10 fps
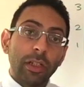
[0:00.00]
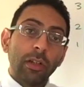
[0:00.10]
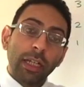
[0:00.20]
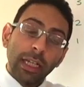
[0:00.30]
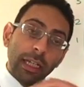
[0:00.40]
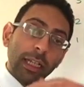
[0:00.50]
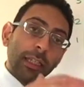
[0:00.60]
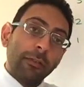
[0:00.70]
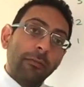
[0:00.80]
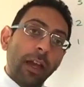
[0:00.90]
So you're looking at
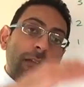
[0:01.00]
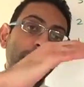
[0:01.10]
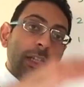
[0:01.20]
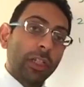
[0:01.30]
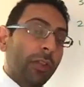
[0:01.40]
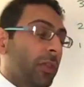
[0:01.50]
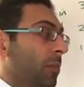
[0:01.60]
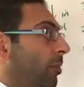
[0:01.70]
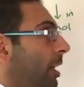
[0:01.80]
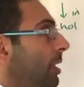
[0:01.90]
the variation of
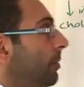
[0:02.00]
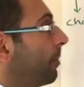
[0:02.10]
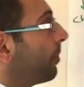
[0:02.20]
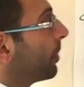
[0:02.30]
spread.